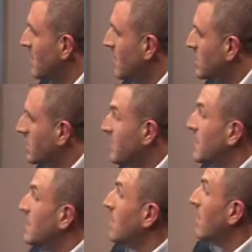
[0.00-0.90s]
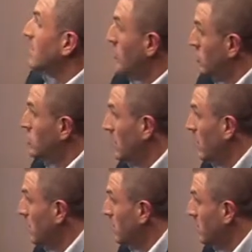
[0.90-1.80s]
It could be
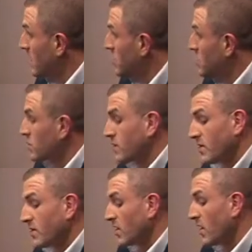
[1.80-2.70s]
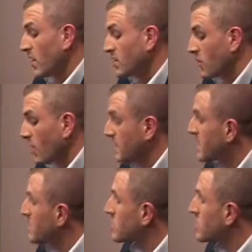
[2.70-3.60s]
emotional issues with regard to wanting to
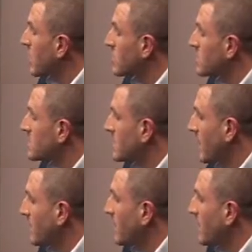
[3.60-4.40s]
distract yourself